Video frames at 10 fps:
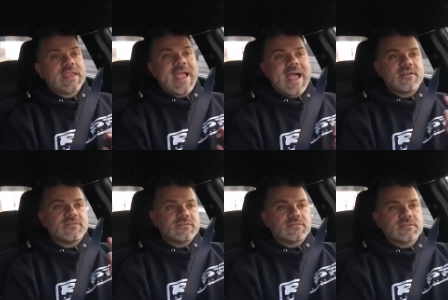have
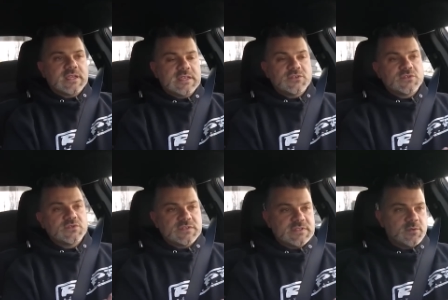any issues
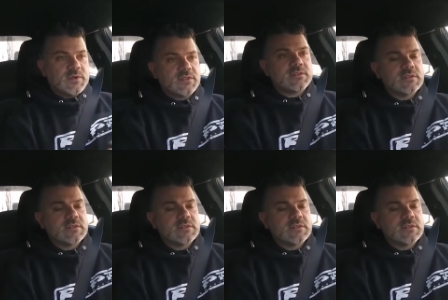to deal with.